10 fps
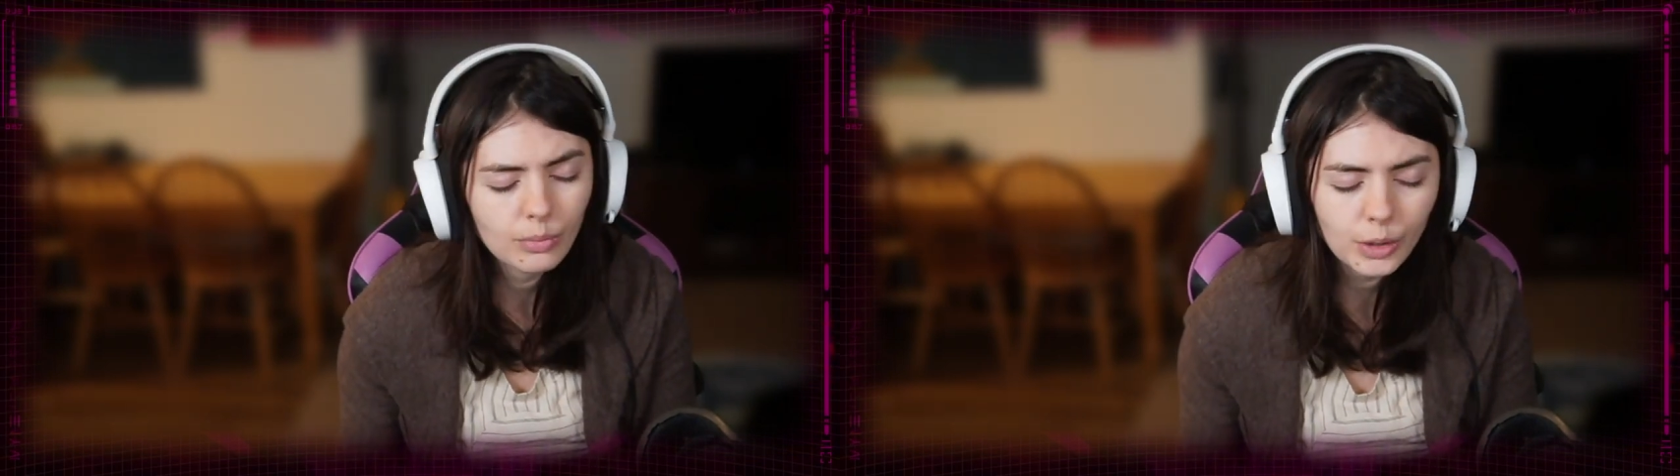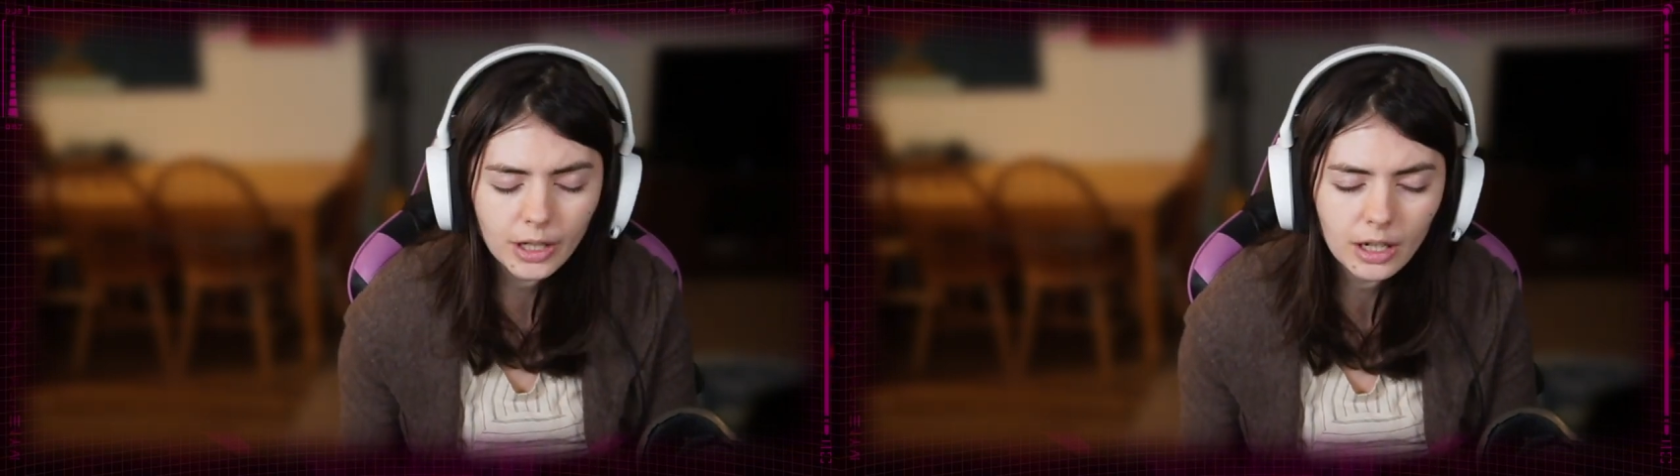
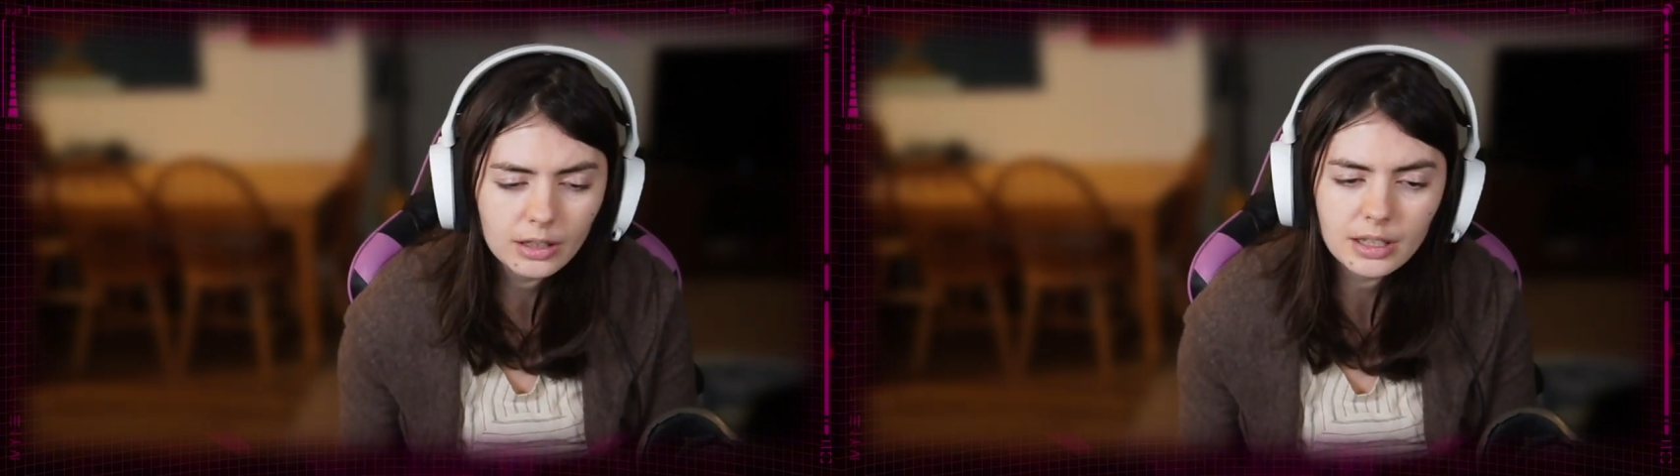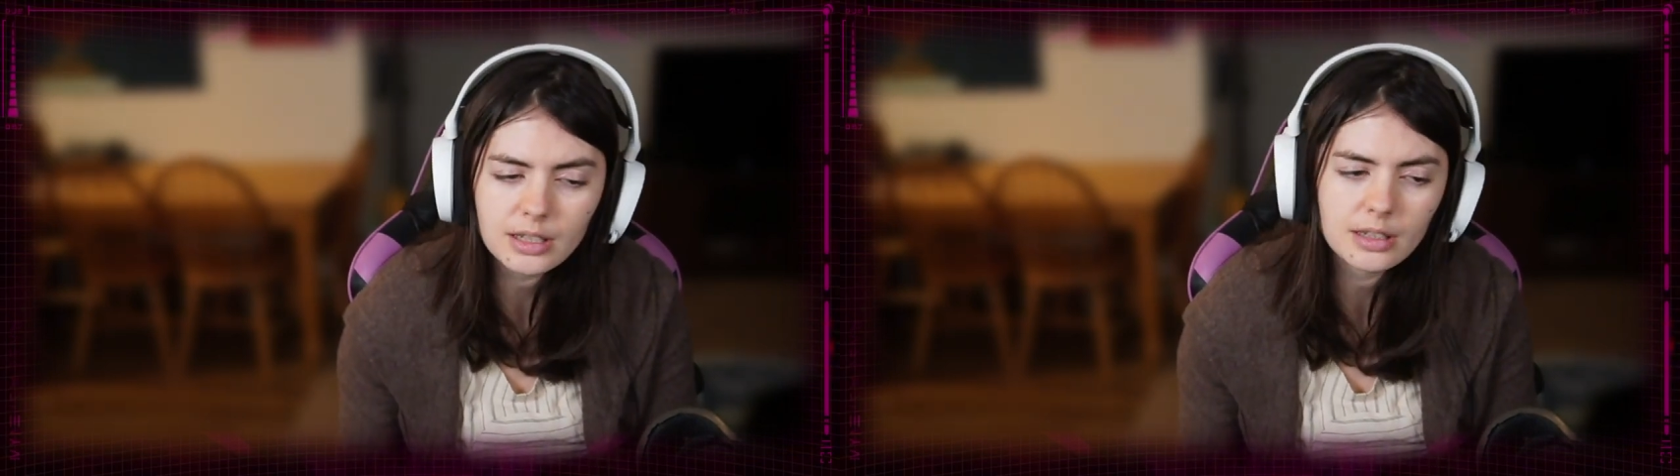
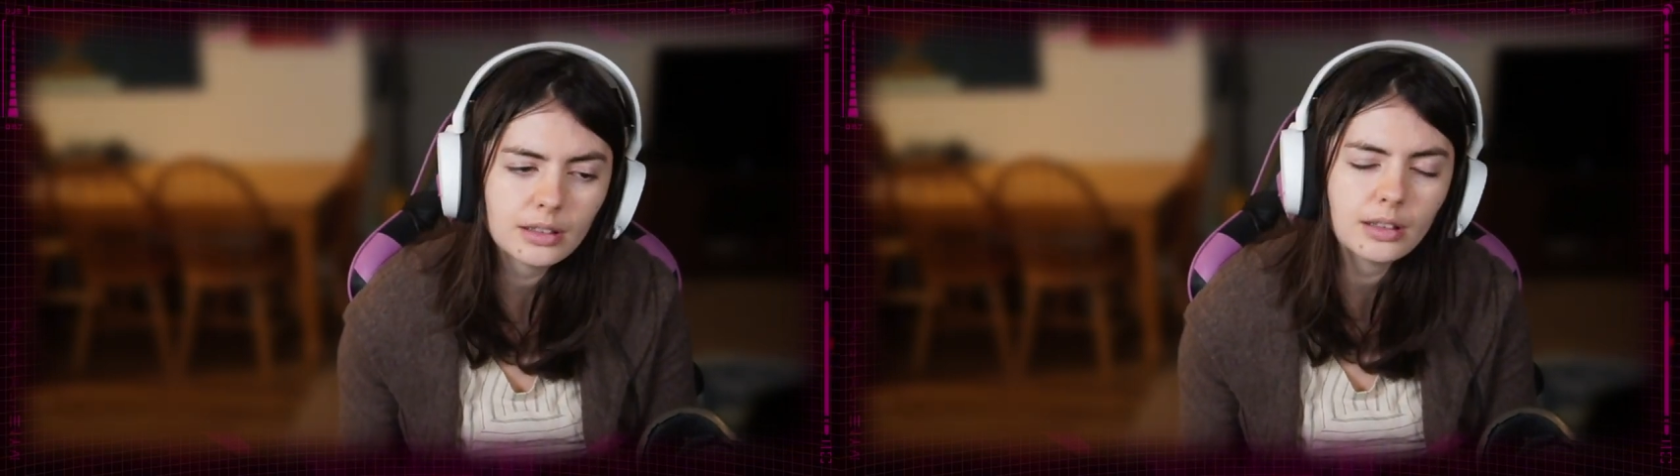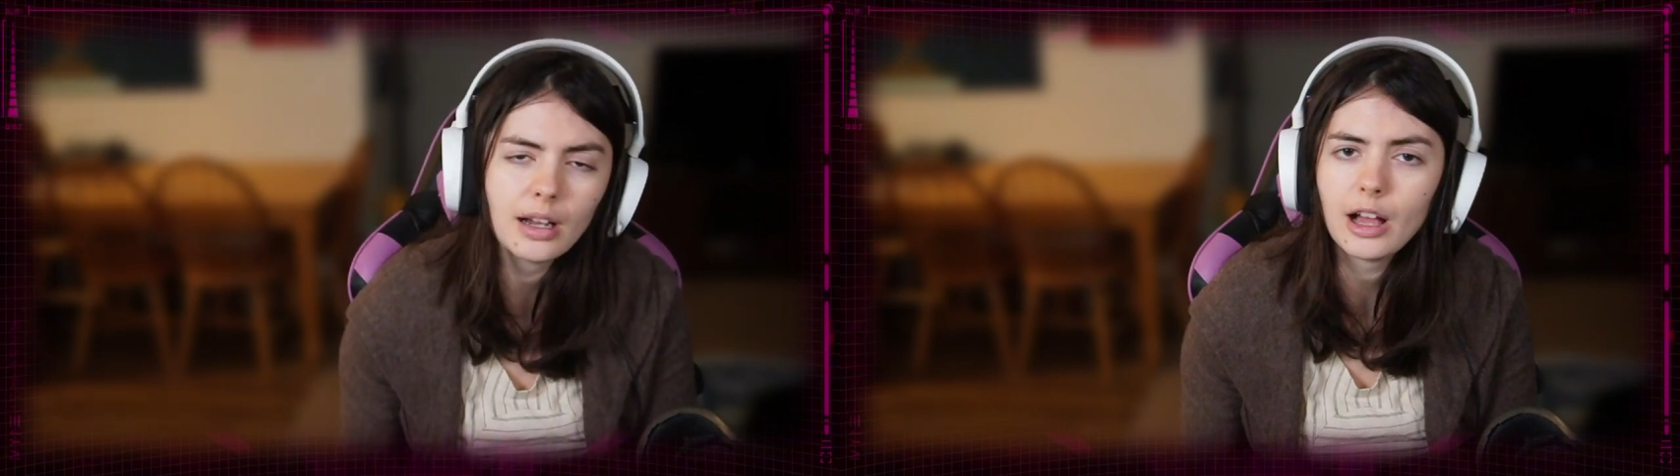Regardless,
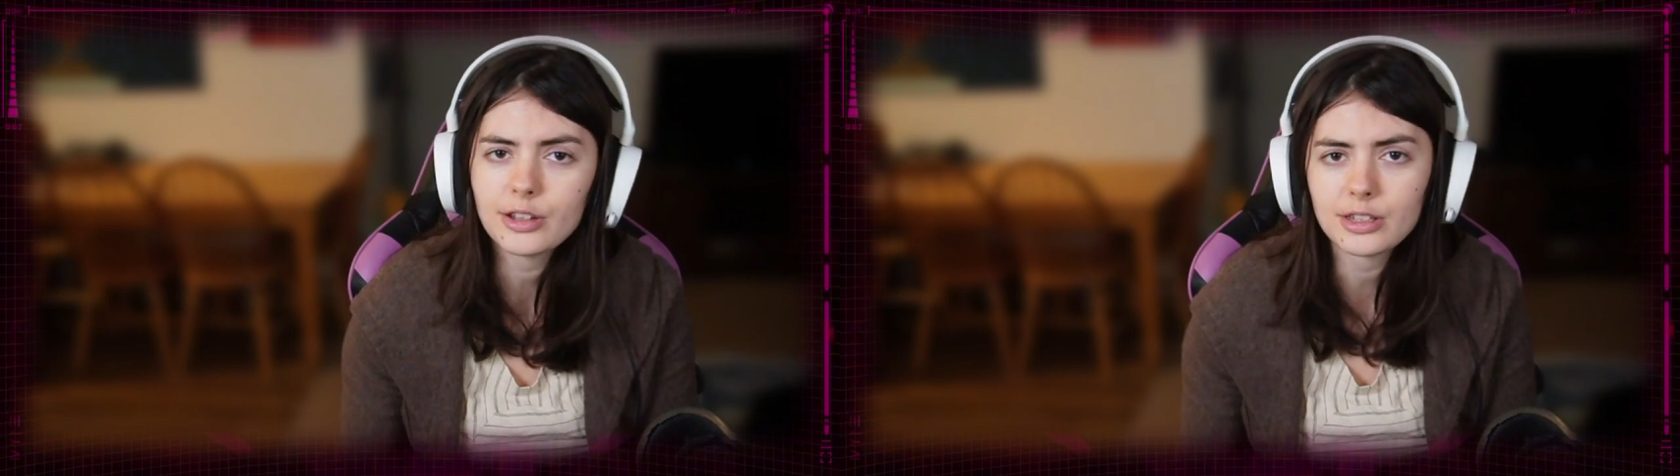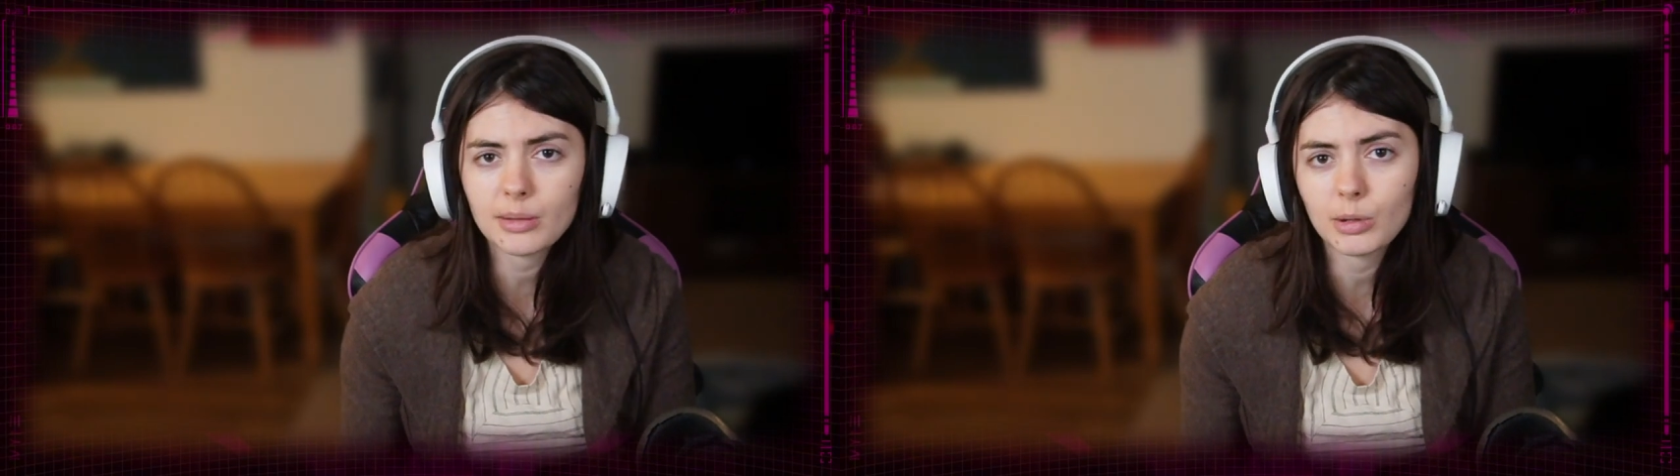I'll
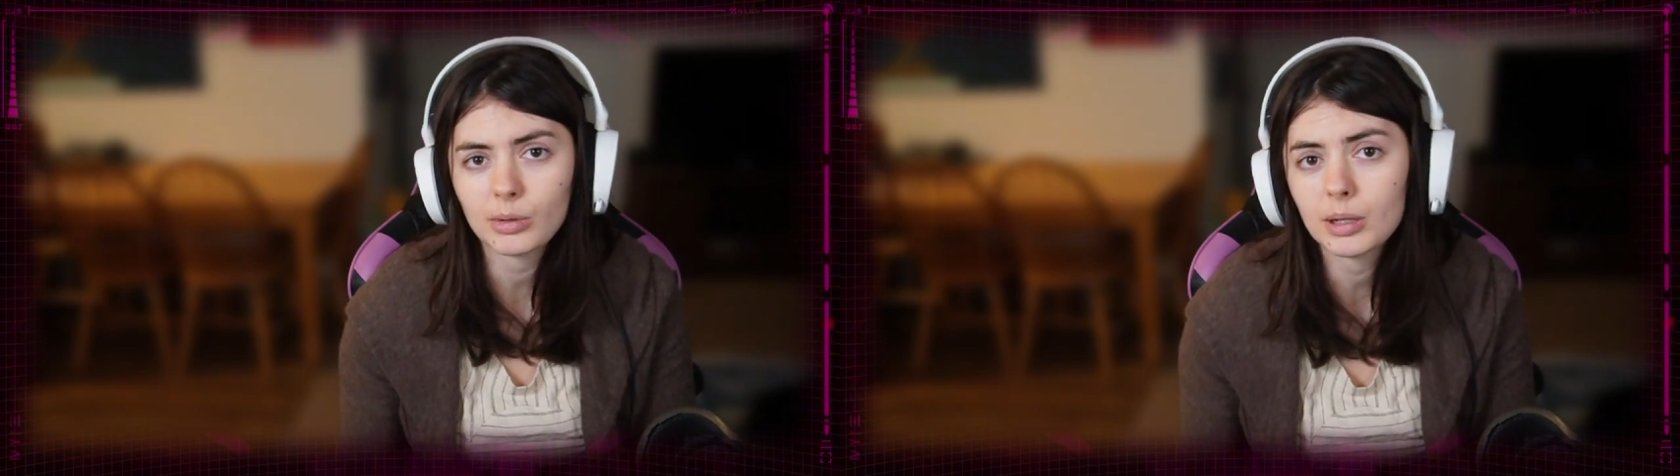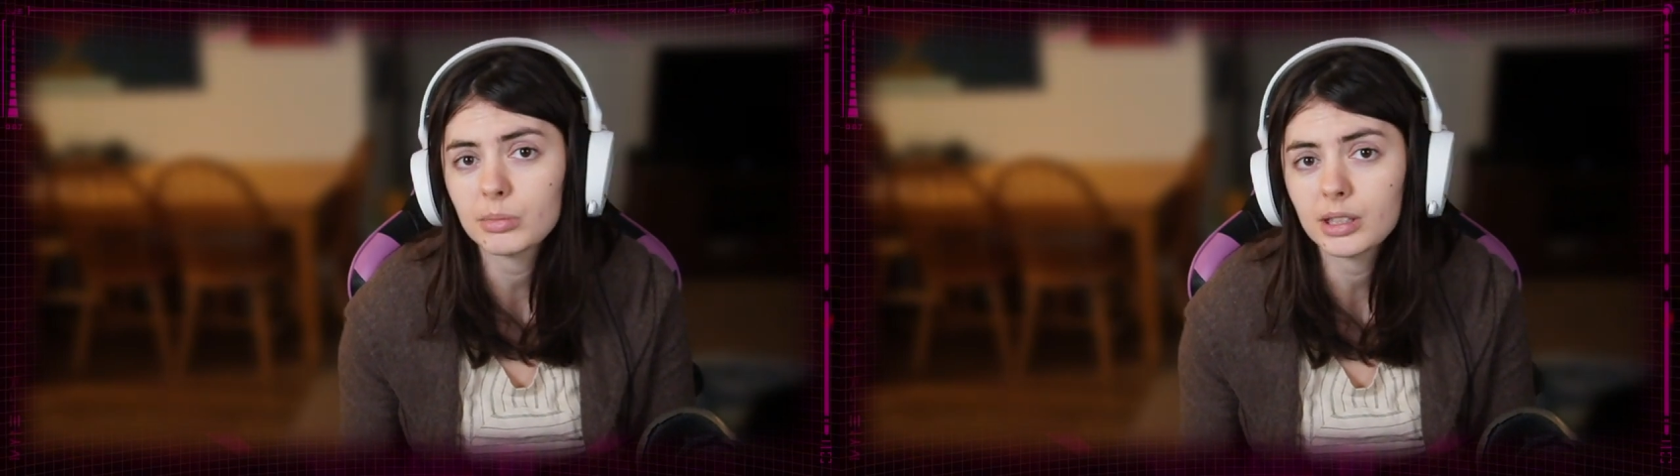stop my
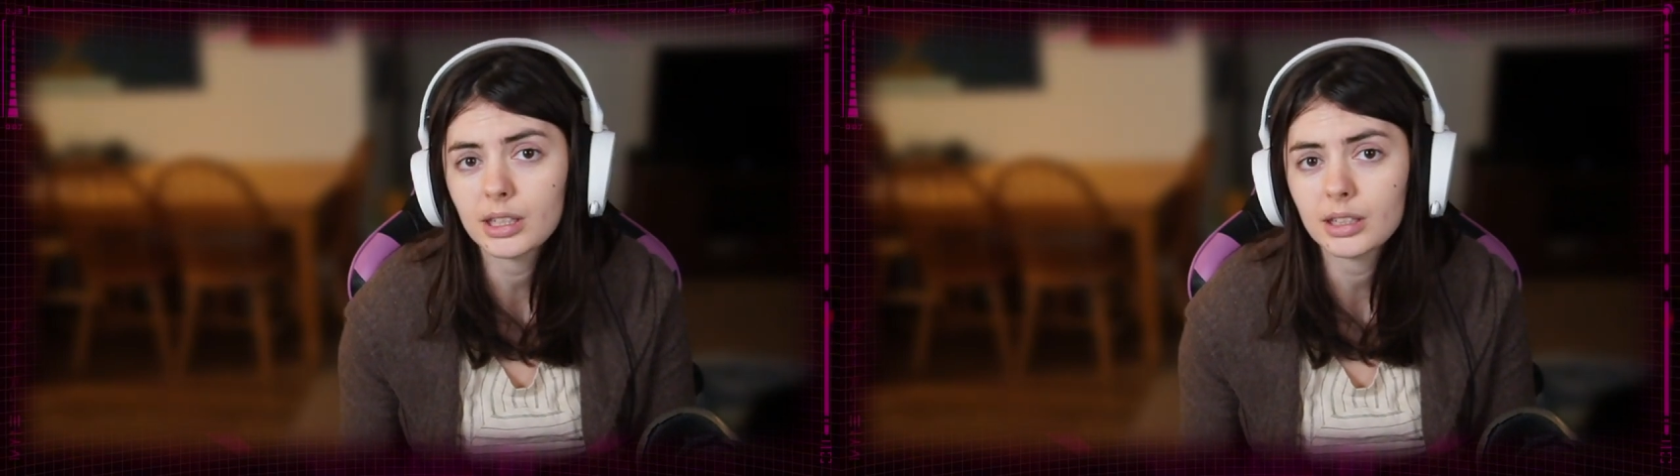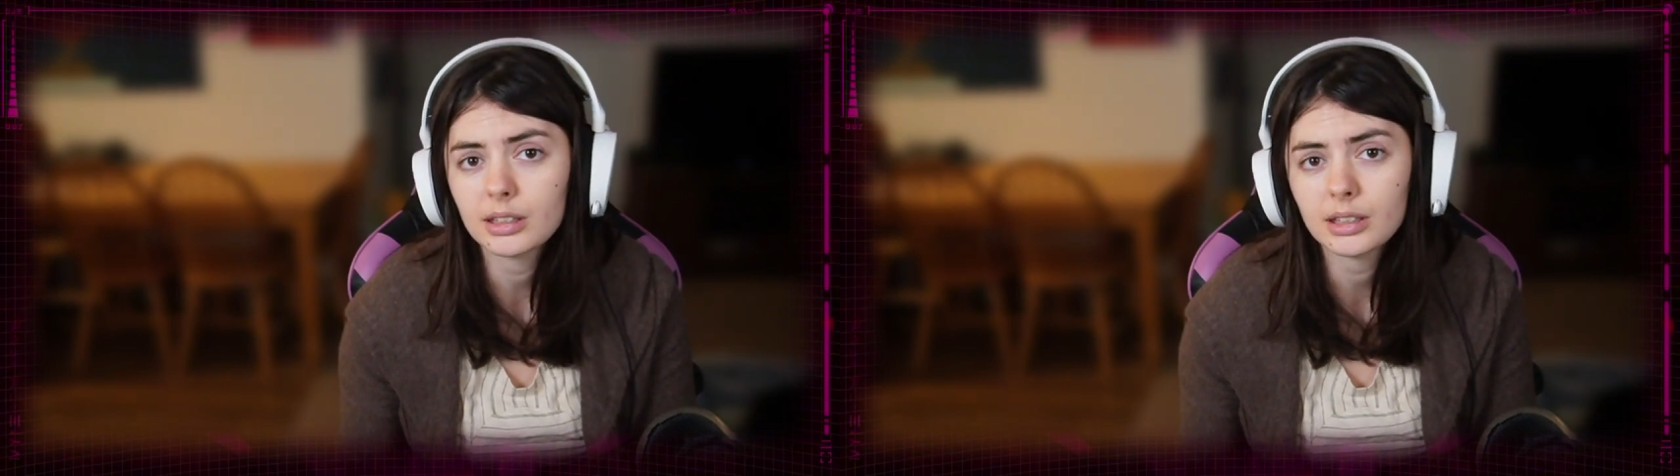rambling.